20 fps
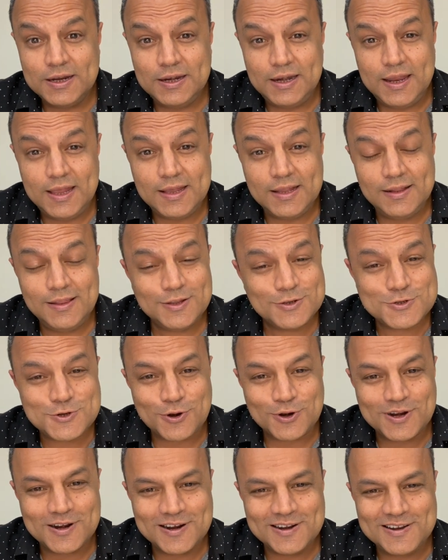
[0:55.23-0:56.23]
taking the
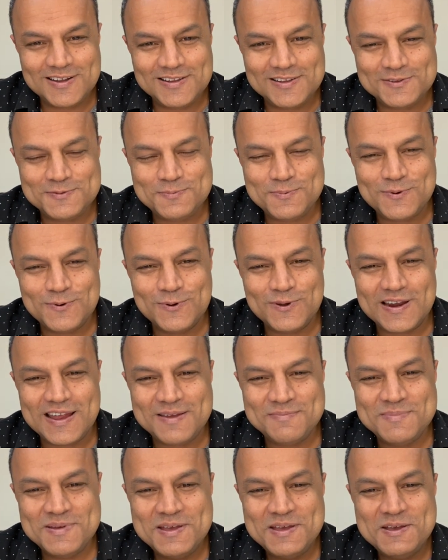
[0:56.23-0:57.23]
shortcut in this
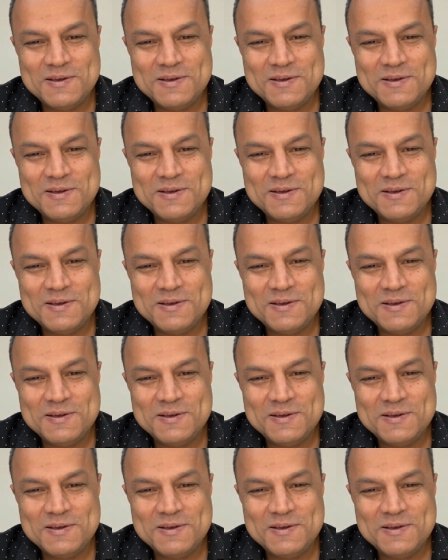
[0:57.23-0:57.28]
program